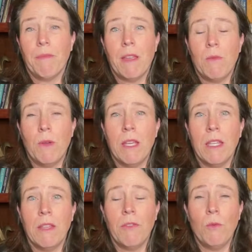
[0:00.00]
That
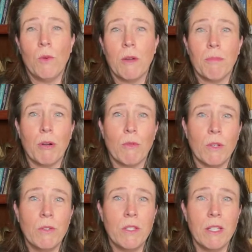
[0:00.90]
way, if you want to
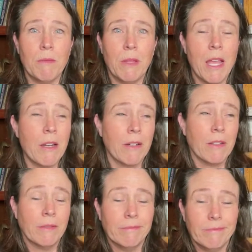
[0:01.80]
peruse them
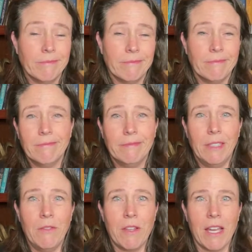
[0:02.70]
later,
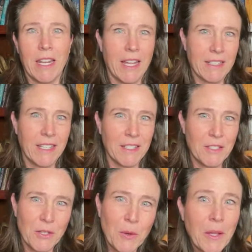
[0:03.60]
you've got access
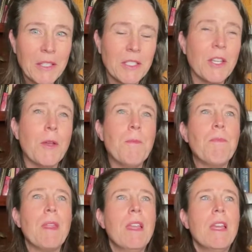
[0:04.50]
to it. So
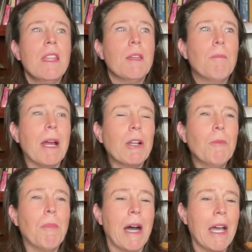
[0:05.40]
the
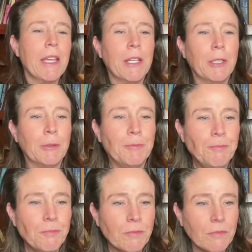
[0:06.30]

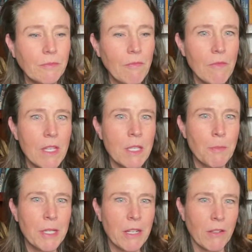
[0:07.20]
microbiome is a
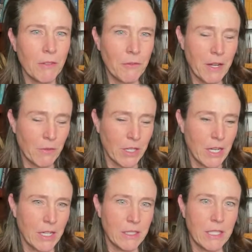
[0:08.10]
particular favorite
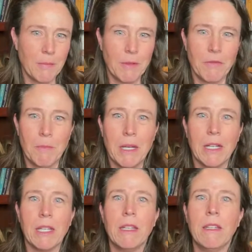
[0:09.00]
concept of
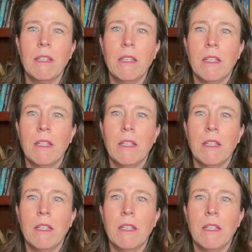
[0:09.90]
mine.